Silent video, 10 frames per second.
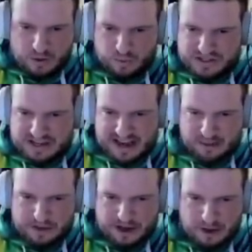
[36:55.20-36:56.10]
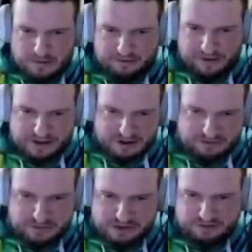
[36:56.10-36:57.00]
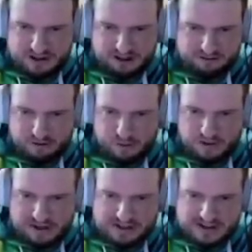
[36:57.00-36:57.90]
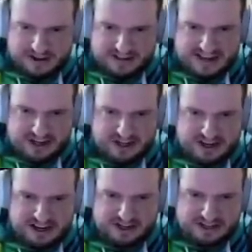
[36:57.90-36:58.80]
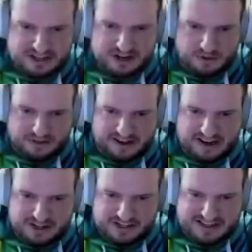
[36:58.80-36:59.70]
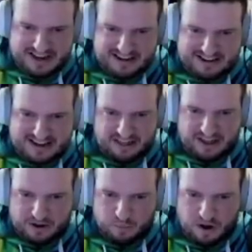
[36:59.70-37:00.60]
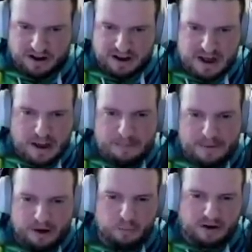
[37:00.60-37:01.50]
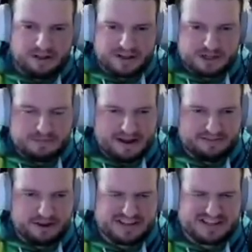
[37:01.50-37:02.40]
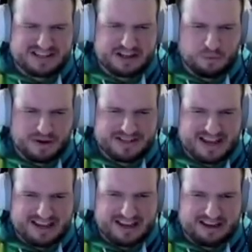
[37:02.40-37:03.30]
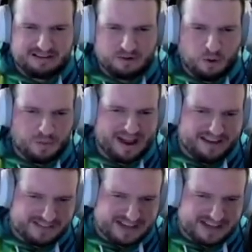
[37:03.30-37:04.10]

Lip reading: we'll see how we go. But first off, I'm just running through the entire stage glitchless. There's no other glitches in Death Egg 1. But one of the things you may have noticed is that we're taking, or we have